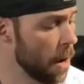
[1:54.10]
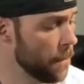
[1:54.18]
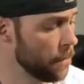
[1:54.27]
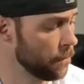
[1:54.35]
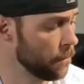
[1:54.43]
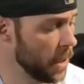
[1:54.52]

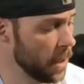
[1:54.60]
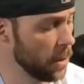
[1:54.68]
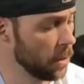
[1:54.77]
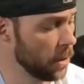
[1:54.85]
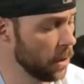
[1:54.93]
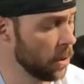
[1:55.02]

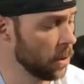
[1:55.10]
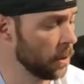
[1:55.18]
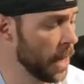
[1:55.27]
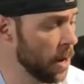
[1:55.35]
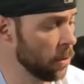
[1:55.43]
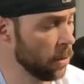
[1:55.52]
Medial,
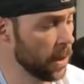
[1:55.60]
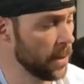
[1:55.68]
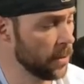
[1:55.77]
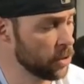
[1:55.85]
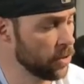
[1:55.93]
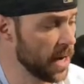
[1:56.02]
lateral, and
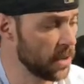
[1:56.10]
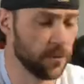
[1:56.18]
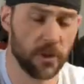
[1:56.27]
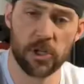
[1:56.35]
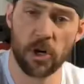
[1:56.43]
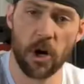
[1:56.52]
the
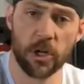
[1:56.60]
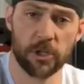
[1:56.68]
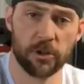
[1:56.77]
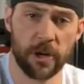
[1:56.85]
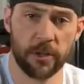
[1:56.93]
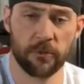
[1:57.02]
transverse arch.
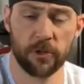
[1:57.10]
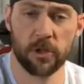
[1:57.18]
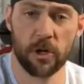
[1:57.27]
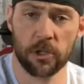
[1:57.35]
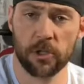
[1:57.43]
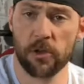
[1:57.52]
Transverse
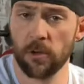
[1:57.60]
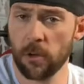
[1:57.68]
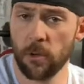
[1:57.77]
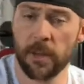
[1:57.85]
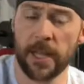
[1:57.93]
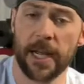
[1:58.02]
arch is the only
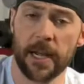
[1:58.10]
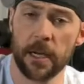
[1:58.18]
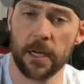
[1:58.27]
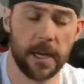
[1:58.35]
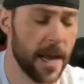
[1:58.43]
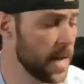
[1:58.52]
one that
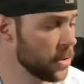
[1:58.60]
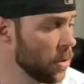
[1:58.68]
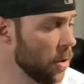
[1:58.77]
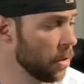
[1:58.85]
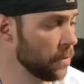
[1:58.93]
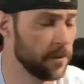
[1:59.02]
has
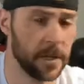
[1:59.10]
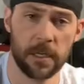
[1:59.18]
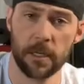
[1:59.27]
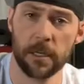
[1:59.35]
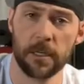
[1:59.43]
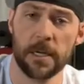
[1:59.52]
all of
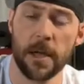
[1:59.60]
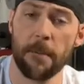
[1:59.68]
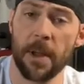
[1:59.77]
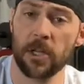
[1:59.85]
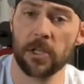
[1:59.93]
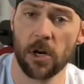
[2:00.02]
the
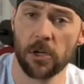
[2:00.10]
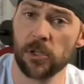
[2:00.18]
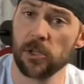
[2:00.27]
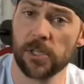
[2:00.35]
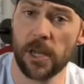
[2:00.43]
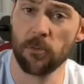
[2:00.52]

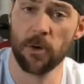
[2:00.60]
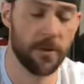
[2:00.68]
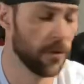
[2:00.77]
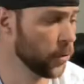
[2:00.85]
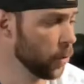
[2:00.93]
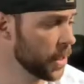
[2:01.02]
metatarsals that run
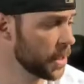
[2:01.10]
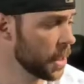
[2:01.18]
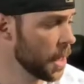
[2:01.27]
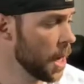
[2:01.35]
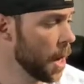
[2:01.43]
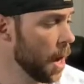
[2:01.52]
through it.
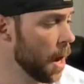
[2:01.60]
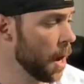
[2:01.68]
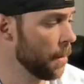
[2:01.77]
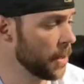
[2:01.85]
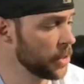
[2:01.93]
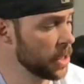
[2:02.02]

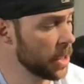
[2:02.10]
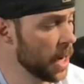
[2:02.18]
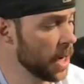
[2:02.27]
And she kind of